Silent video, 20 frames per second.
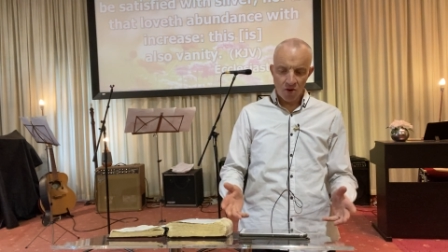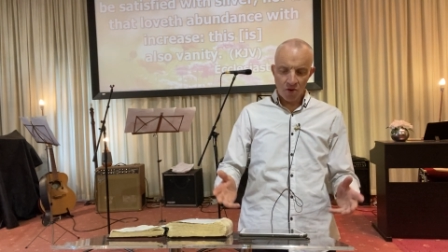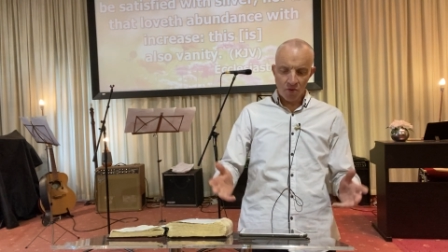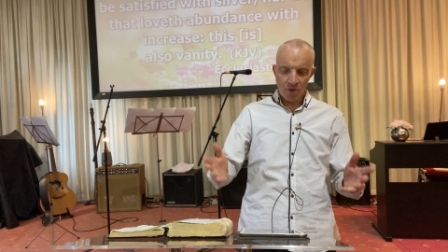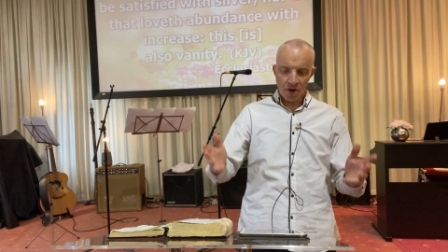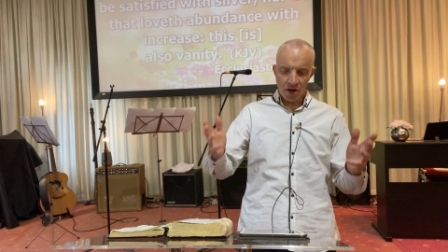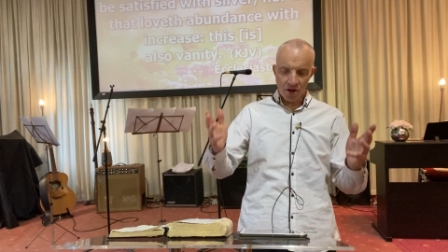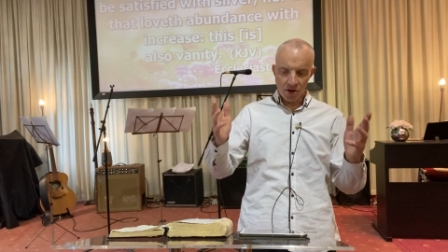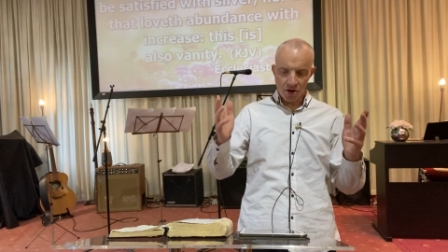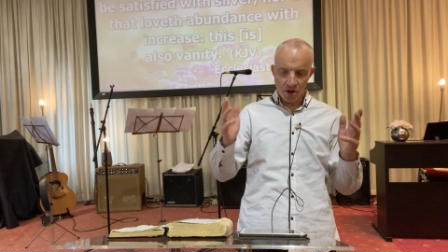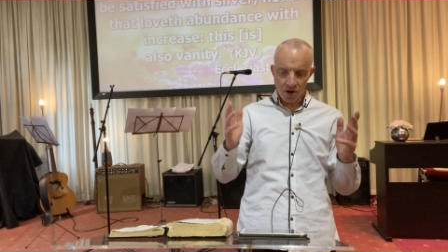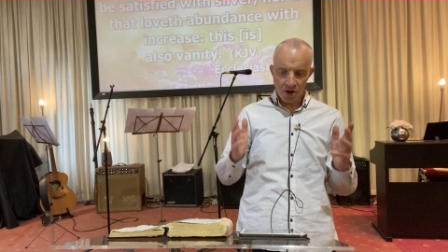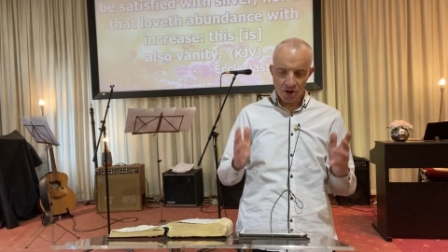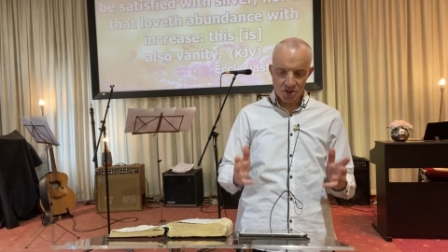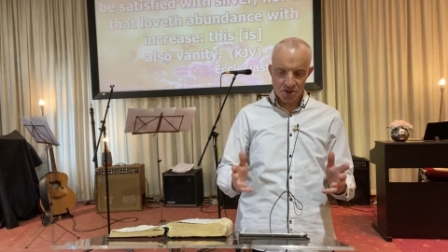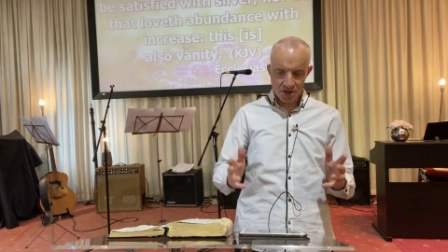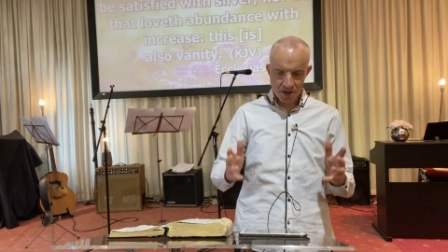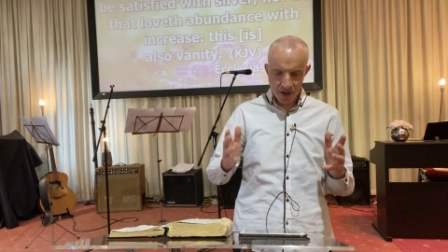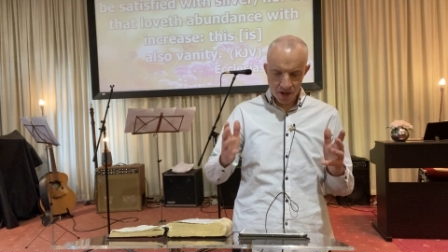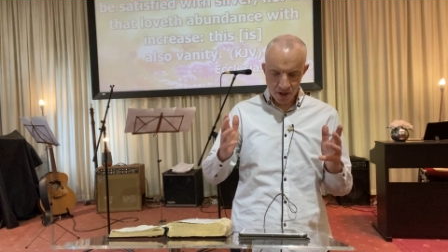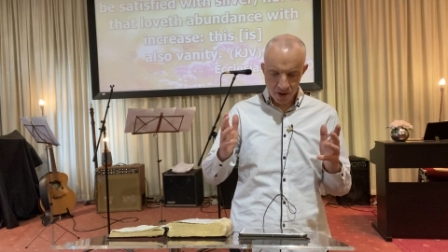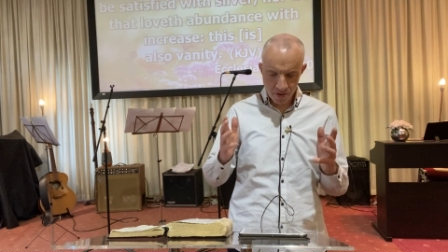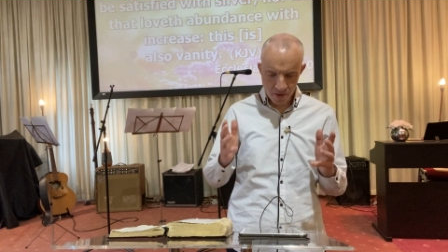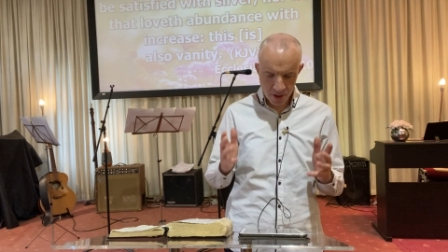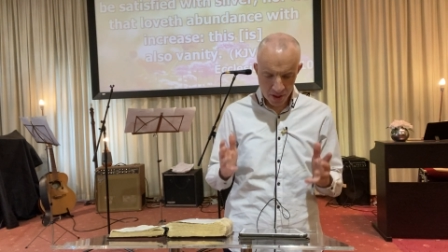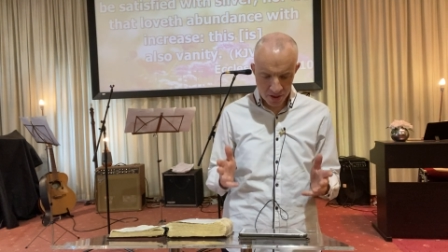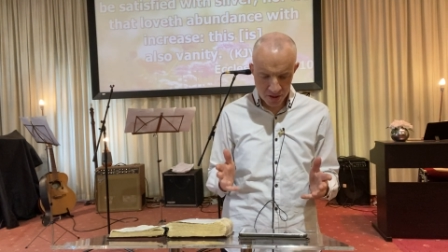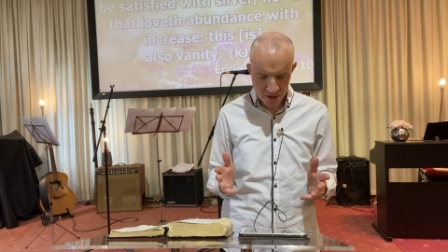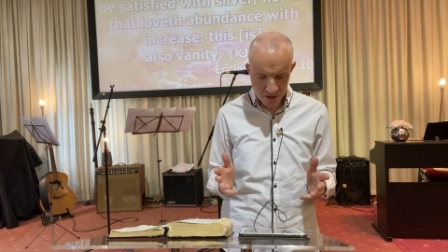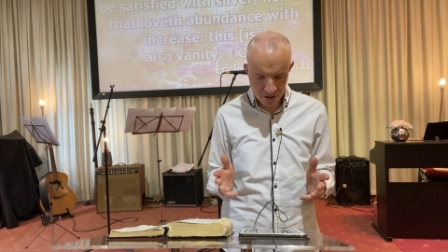When goods
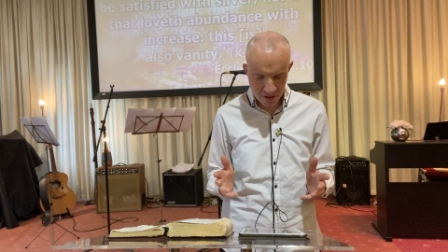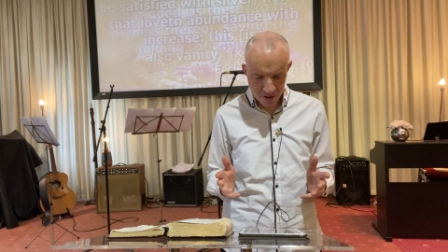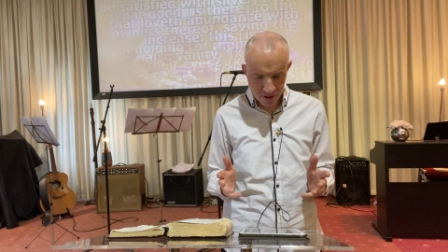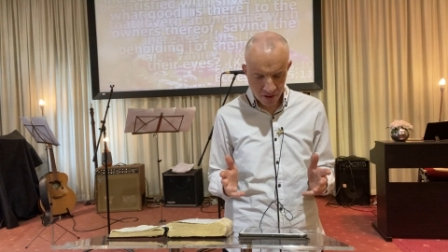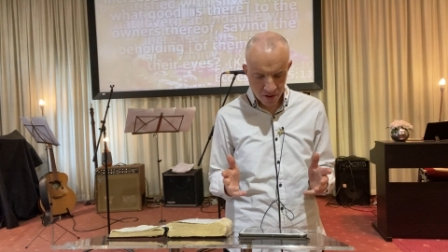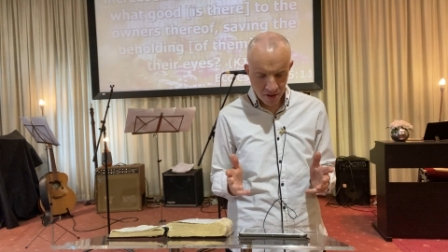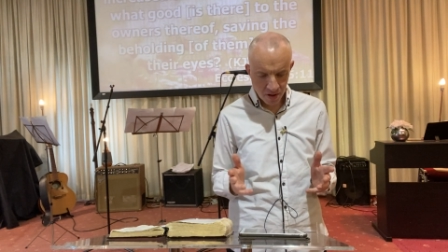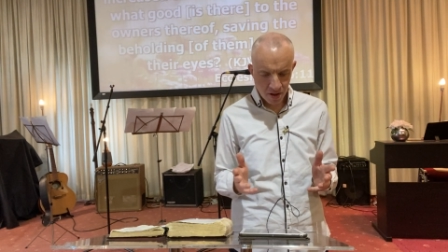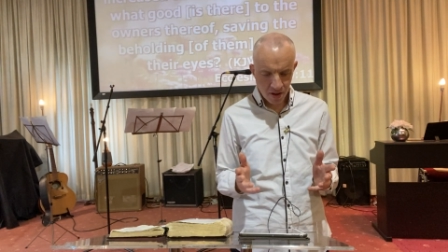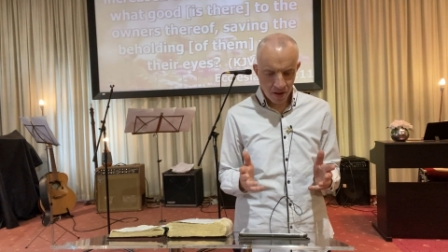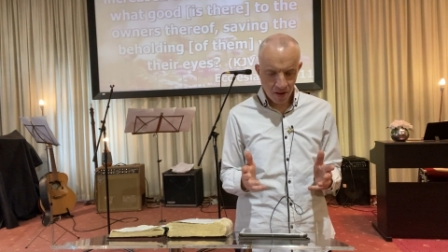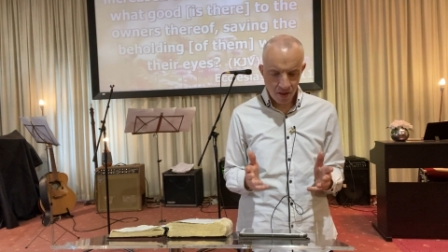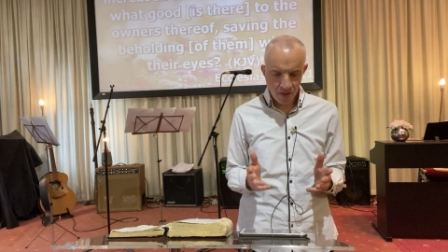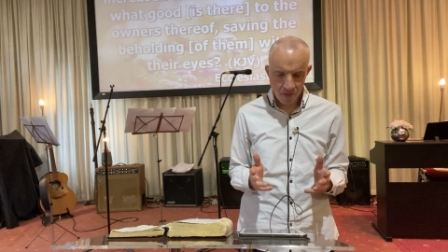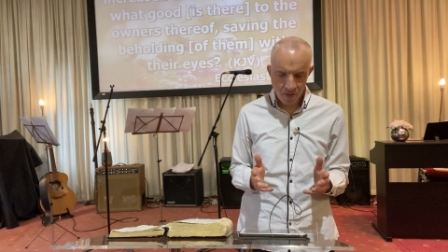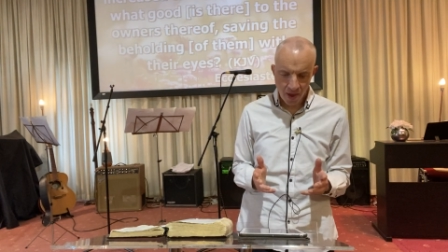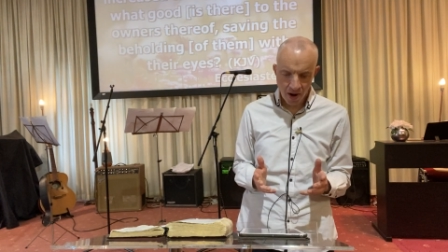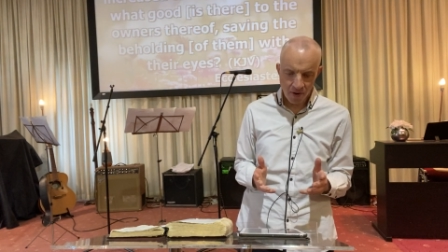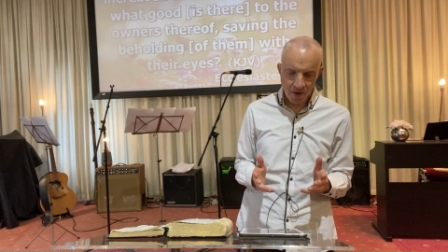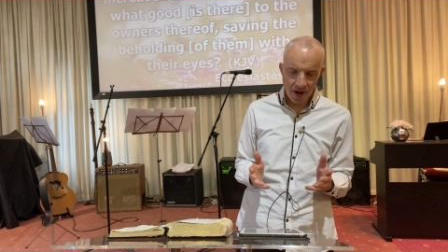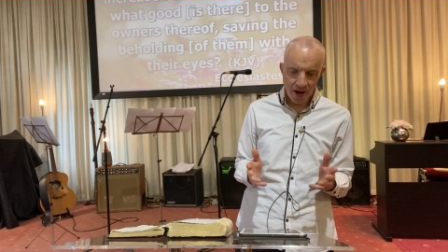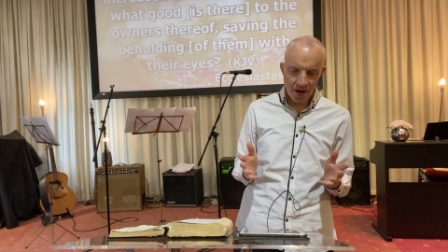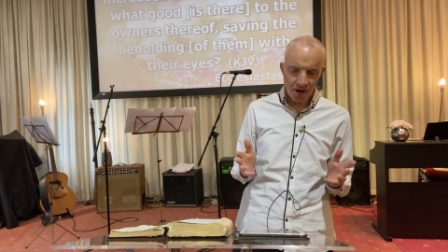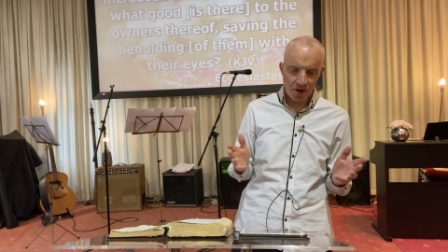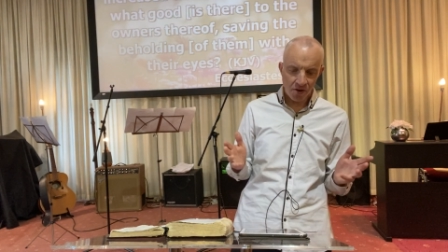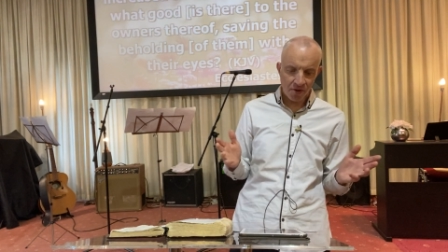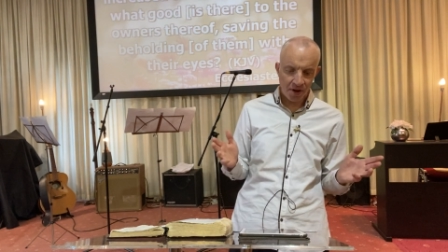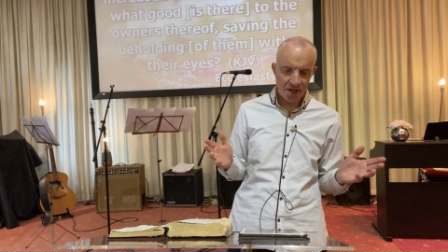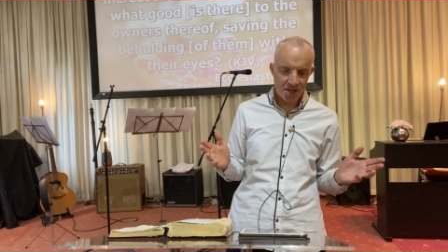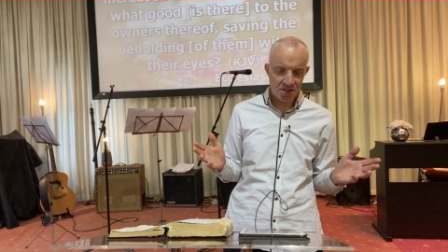increase, they are
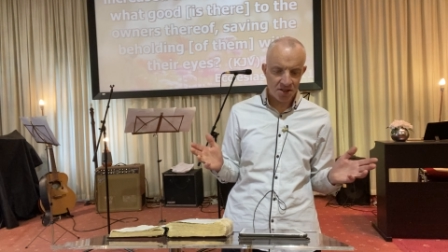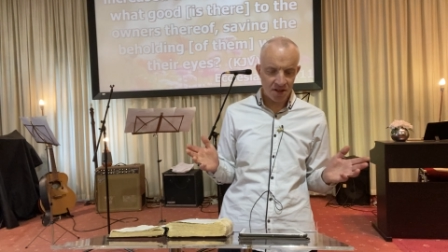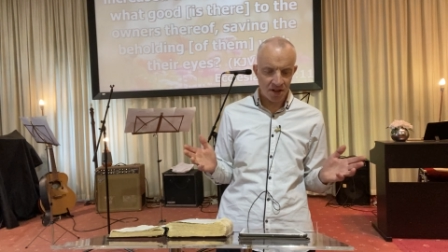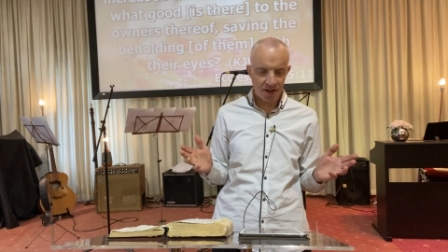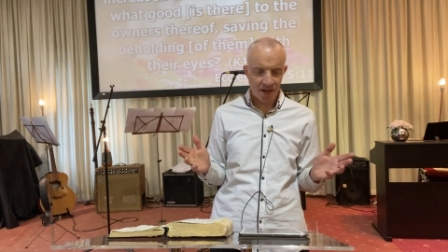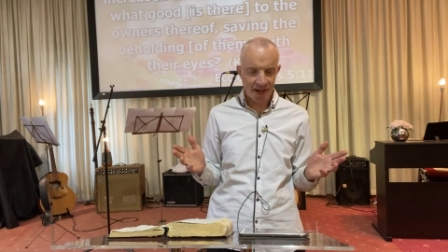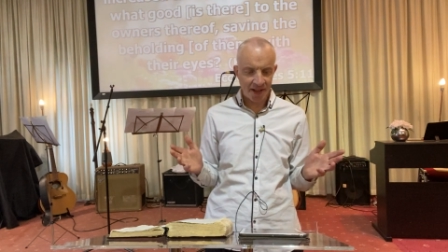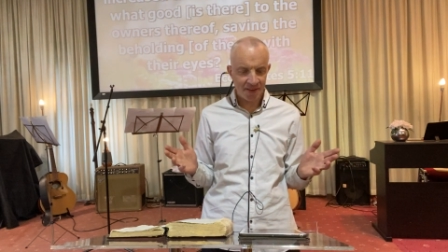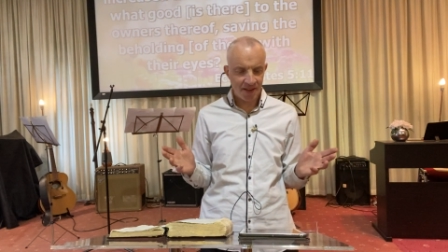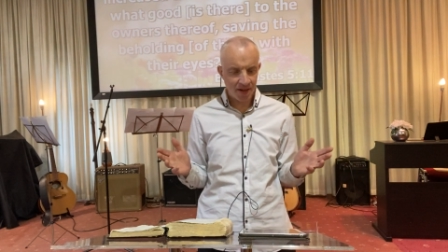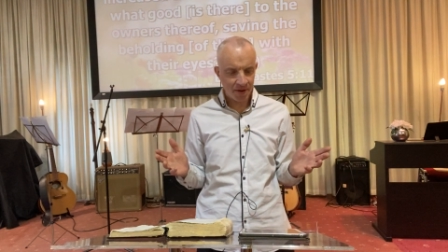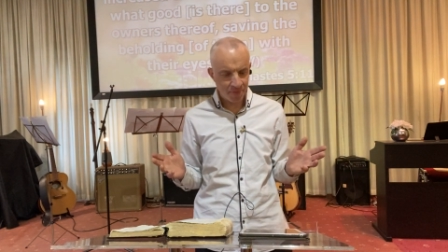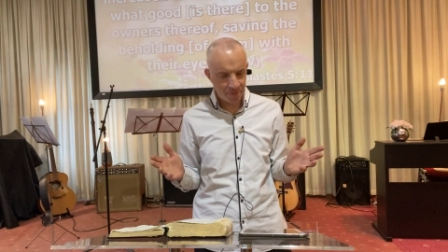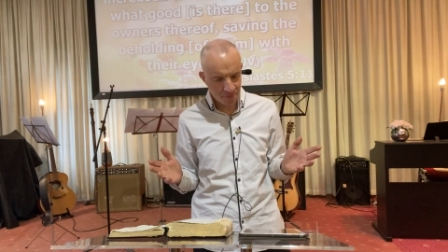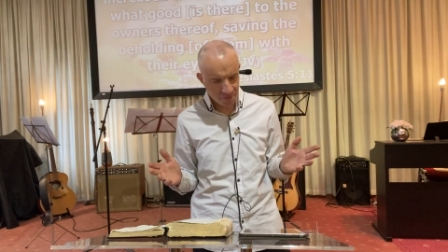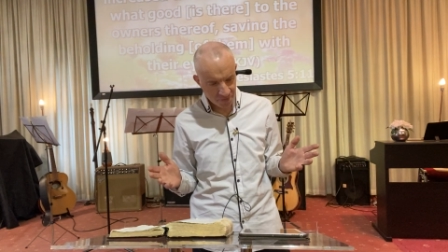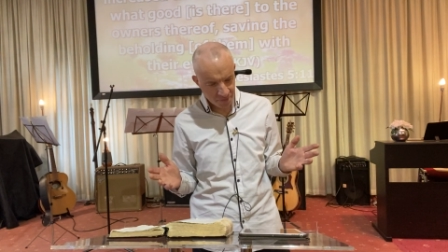increased that eat them.